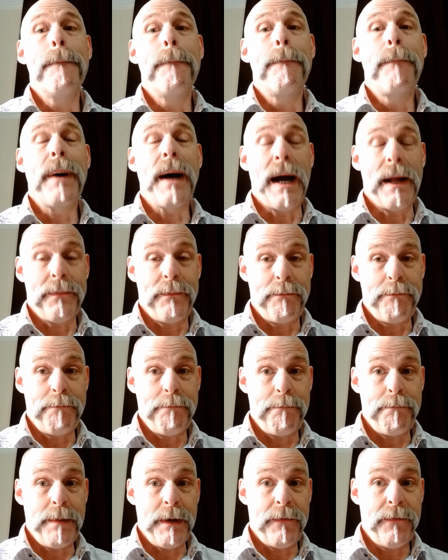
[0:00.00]
But
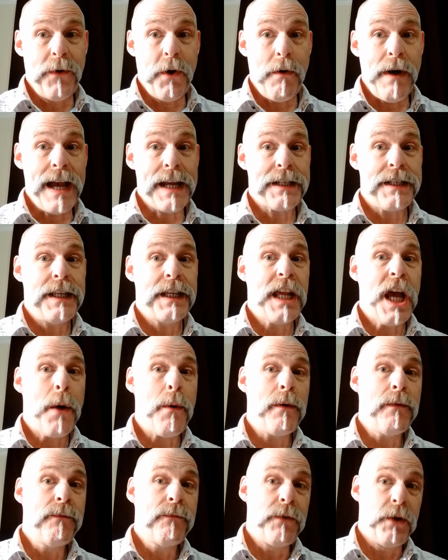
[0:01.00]
before I actually go
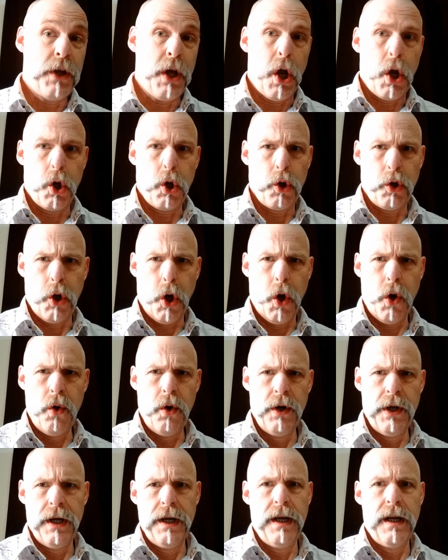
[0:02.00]
on for the
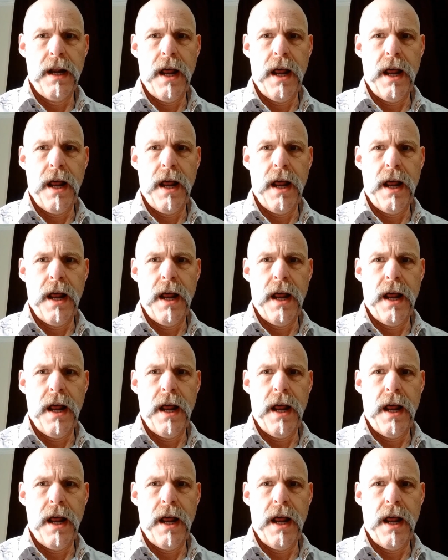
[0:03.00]
Golden